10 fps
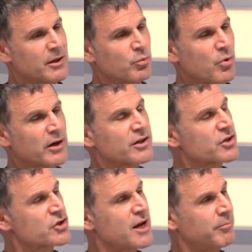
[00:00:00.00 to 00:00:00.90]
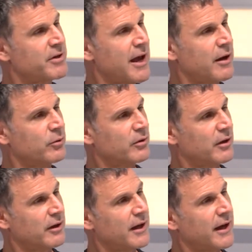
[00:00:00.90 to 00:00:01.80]
wanted to step
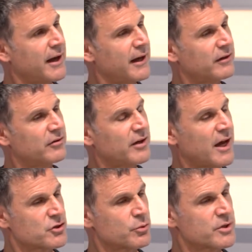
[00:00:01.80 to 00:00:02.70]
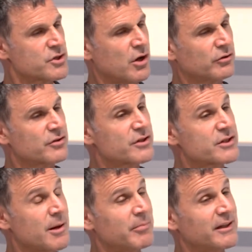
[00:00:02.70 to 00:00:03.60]
down, and as a result,
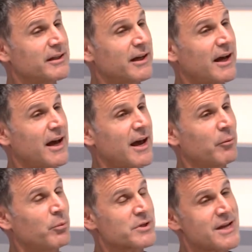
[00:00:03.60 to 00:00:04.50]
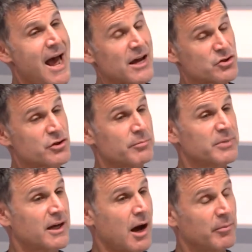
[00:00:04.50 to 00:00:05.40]
somebody was asked to
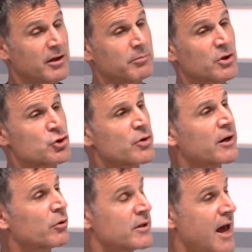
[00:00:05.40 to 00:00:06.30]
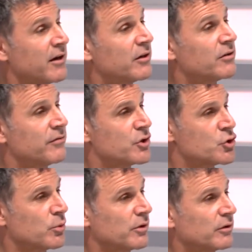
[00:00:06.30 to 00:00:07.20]
become an administrator, and that
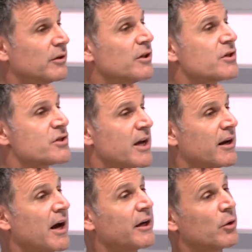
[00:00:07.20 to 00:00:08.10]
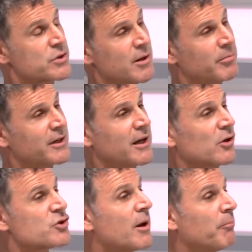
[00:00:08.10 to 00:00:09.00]
individual said, I know somebody
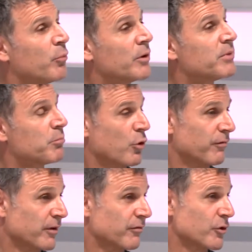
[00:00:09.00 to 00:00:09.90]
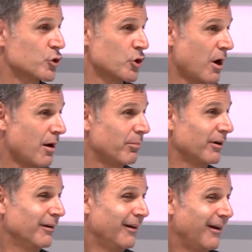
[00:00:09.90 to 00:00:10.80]
else that would be perfect for the job,
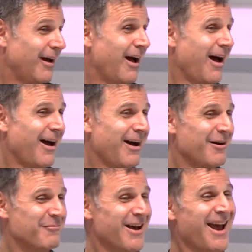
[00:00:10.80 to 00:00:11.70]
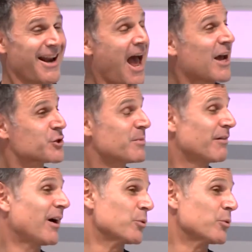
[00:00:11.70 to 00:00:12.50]
and asked me if I